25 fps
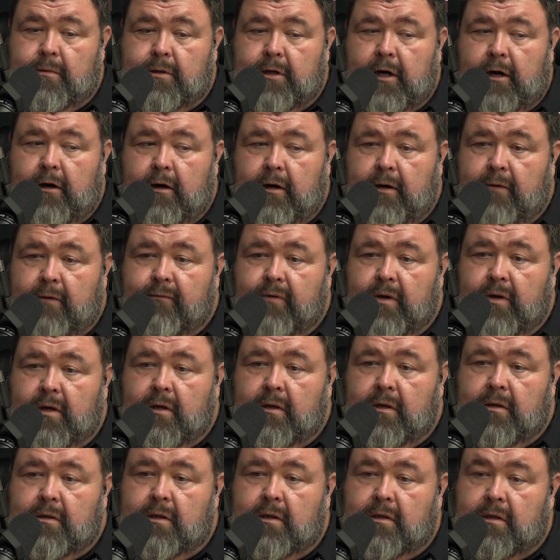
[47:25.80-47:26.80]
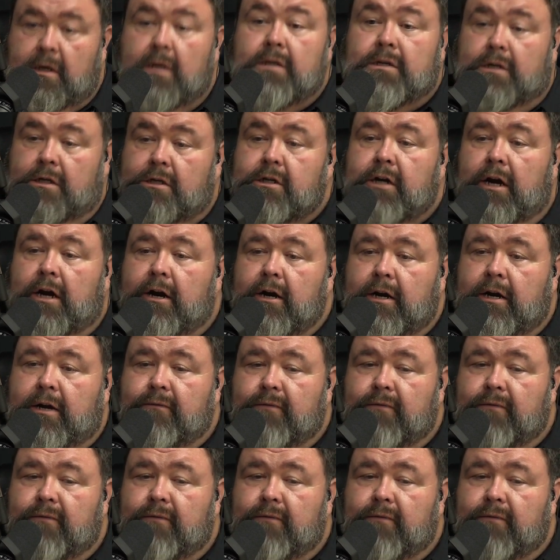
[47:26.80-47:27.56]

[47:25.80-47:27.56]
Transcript: charity events. It's it's a charity